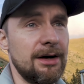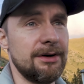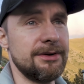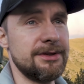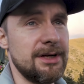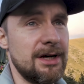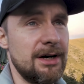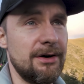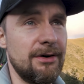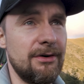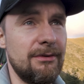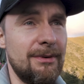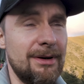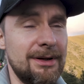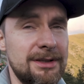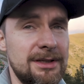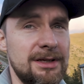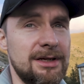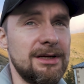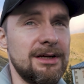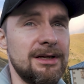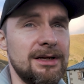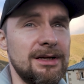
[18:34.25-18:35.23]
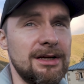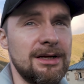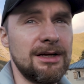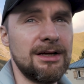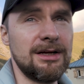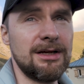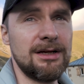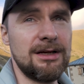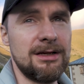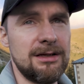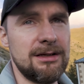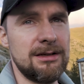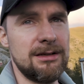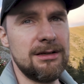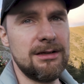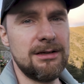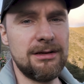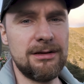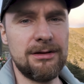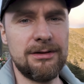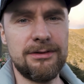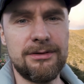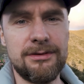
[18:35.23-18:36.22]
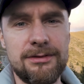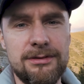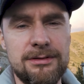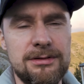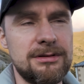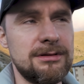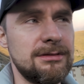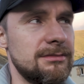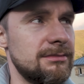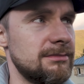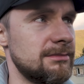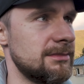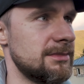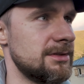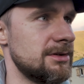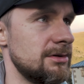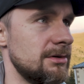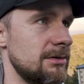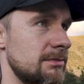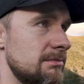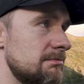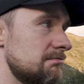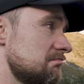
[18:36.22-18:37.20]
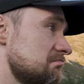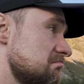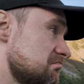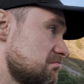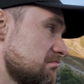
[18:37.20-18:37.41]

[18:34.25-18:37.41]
as our mother uh, so